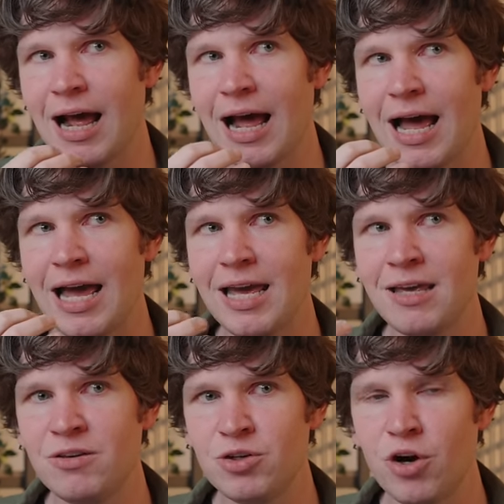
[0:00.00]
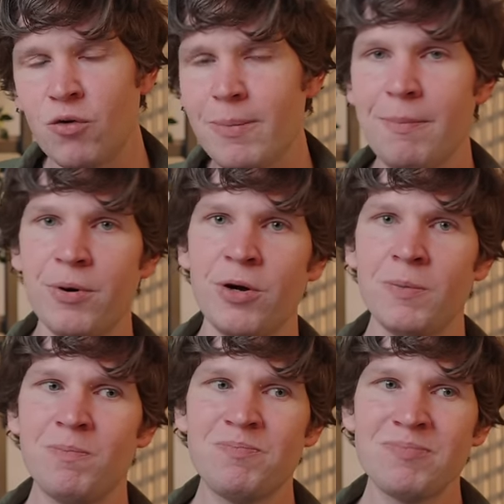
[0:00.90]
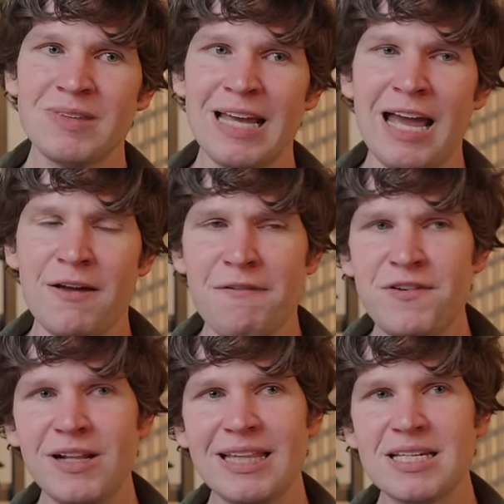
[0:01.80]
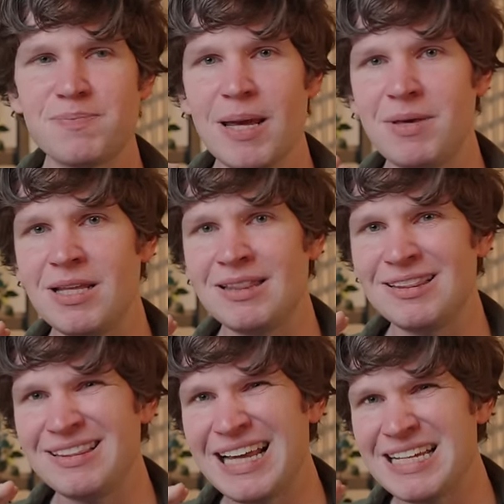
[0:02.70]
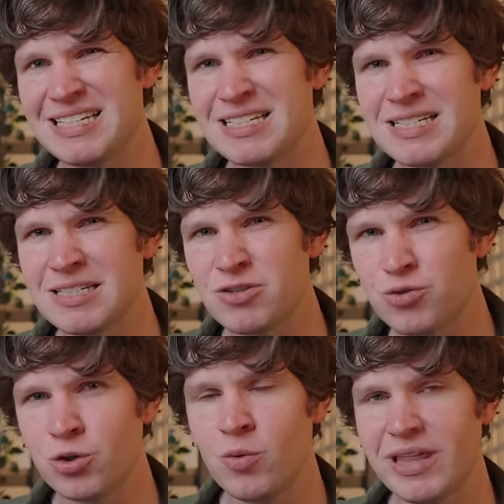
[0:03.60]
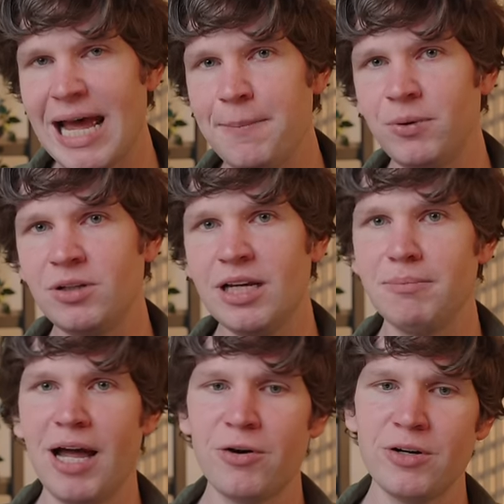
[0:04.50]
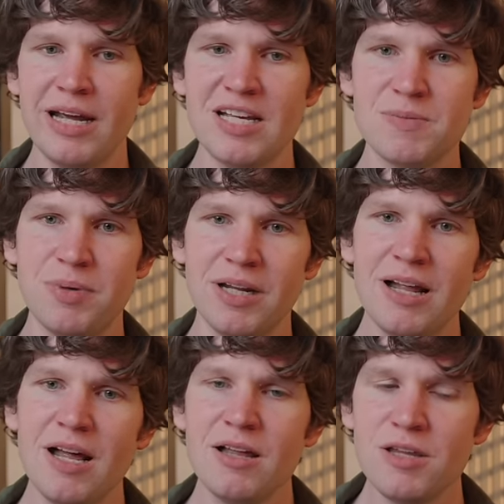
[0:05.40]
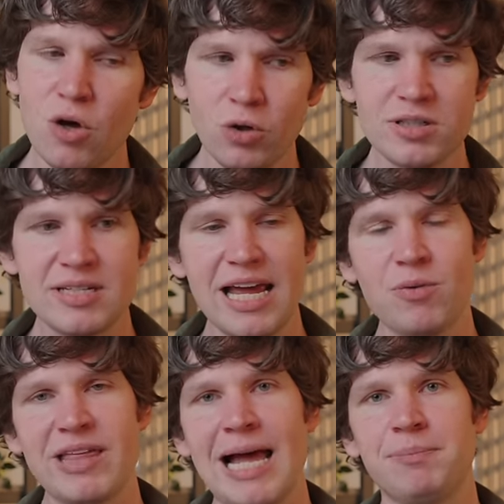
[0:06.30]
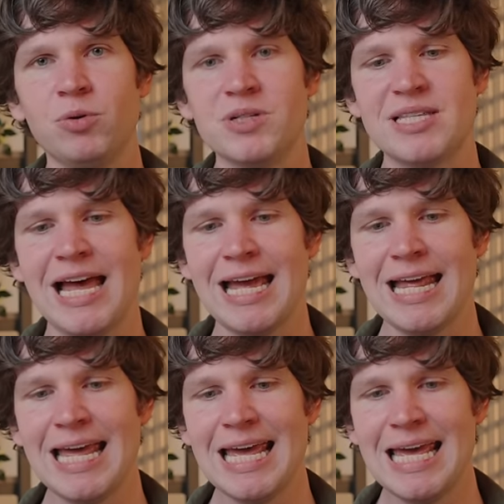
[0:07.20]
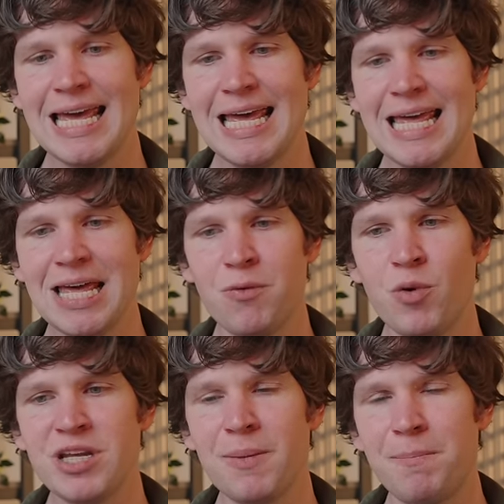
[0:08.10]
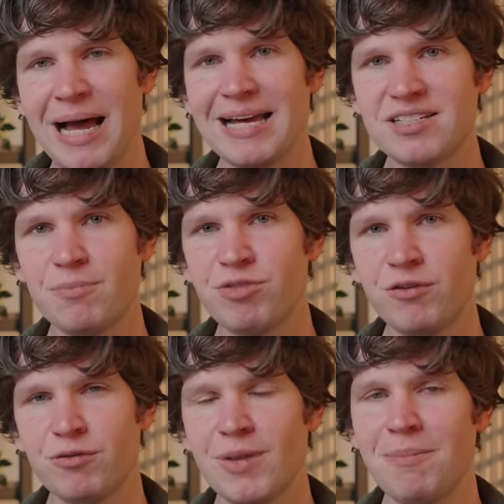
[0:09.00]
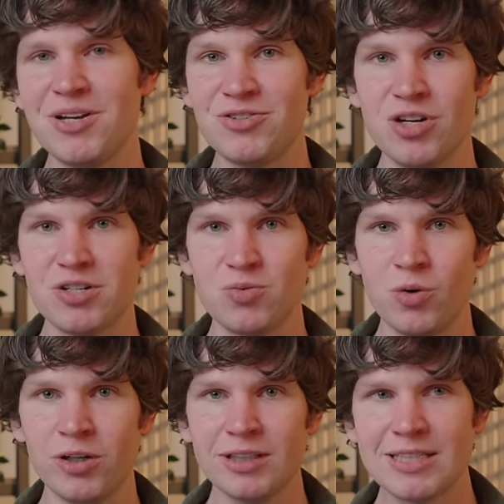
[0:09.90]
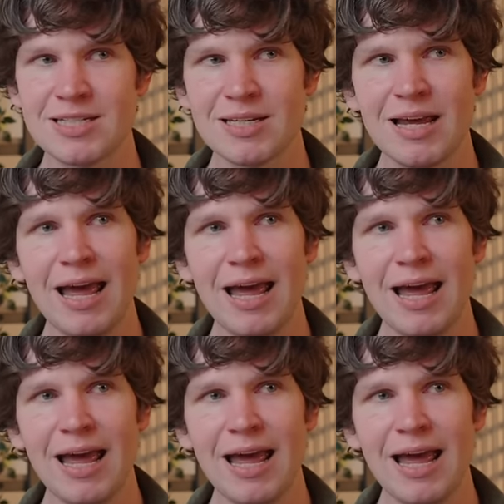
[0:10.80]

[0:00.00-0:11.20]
I, you know, remember, I, I feel like this may be less true with Apple in modern days, but the old saying with Apple was that when you buy something from them, it just works.